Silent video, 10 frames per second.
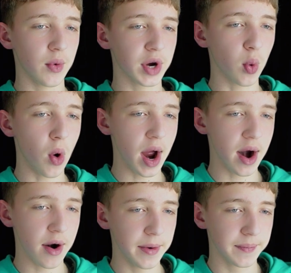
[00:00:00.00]

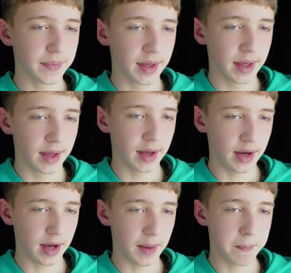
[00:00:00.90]
require
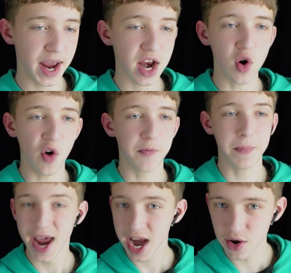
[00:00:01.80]
pair of
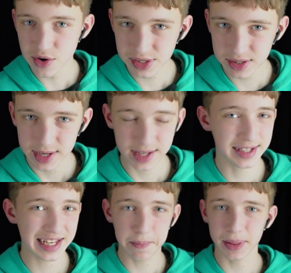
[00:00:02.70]
pairs
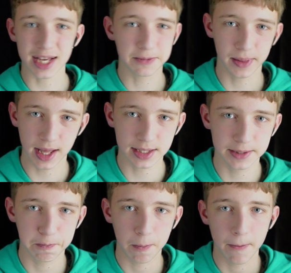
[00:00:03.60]
in C++,
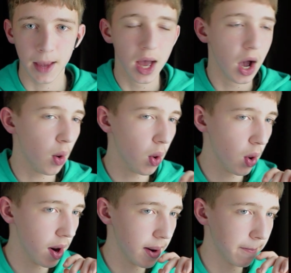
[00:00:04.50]

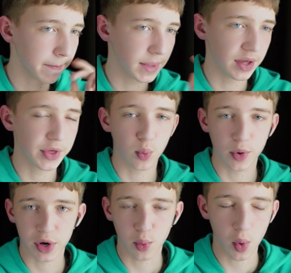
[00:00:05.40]
or that
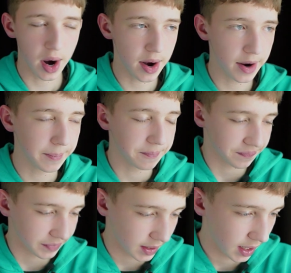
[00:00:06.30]
would require
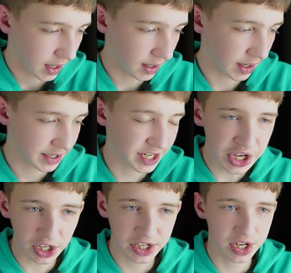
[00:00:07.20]

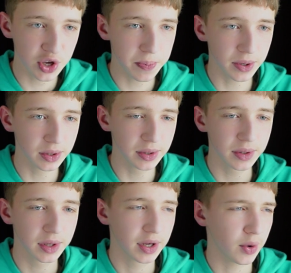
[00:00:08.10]

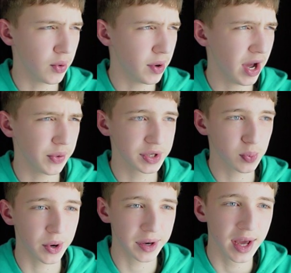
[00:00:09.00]
tuple, or how
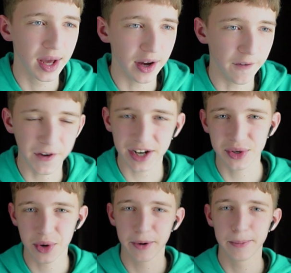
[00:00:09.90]
this word,
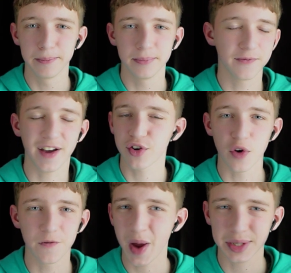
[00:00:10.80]
vector
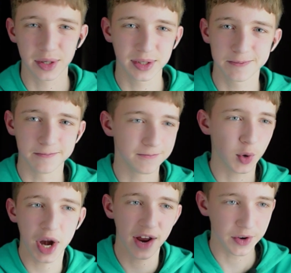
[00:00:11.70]
of vectors,
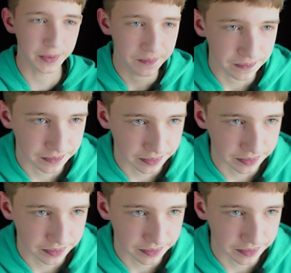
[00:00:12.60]
whatever.